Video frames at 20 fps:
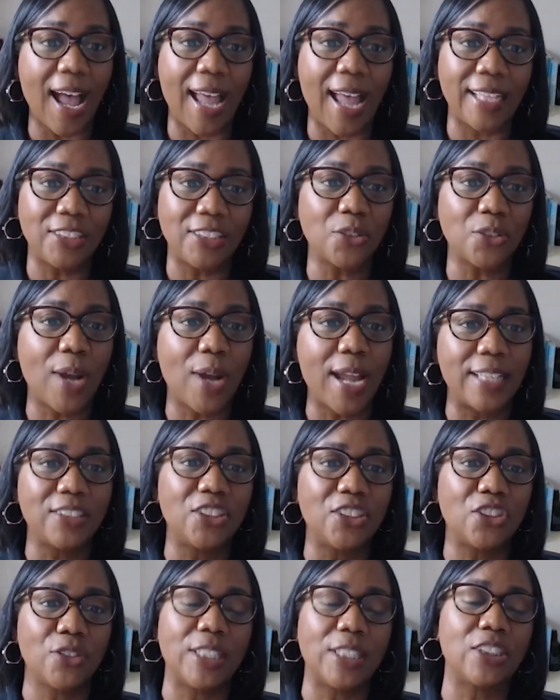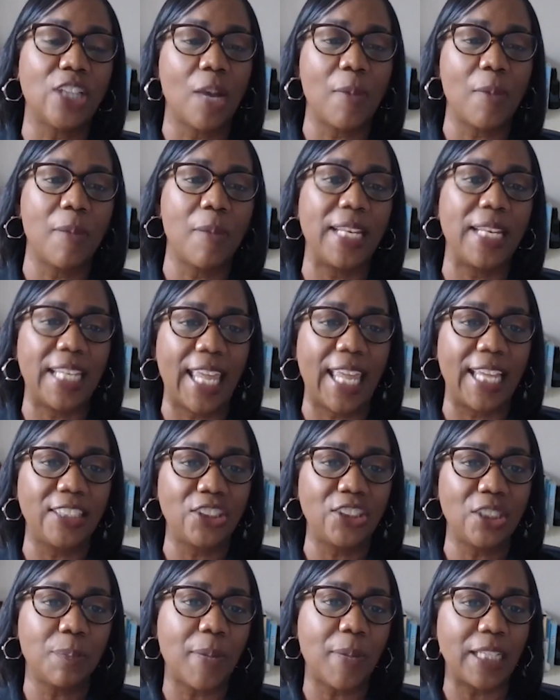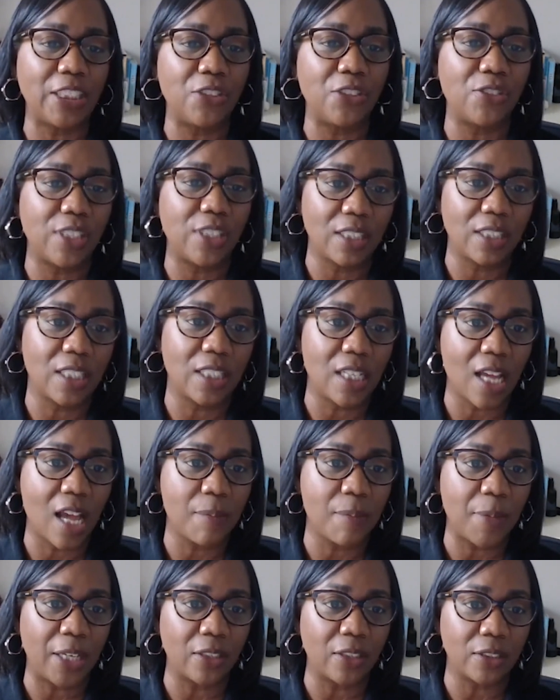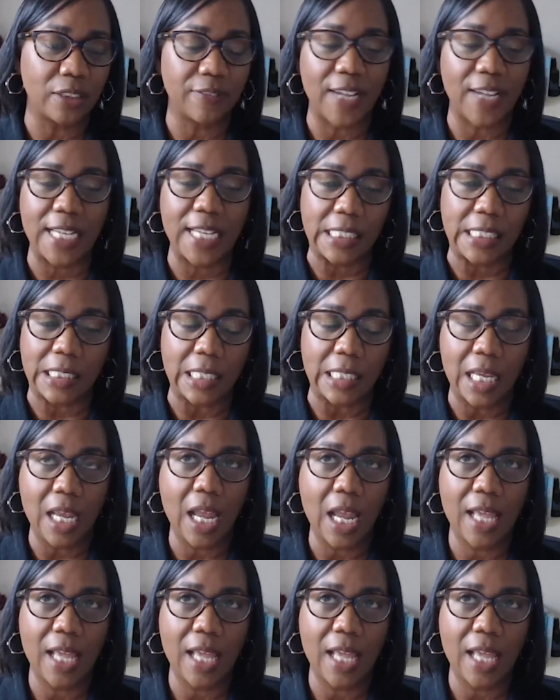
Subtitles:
I try and stretch out my medication by using the non-medical devices.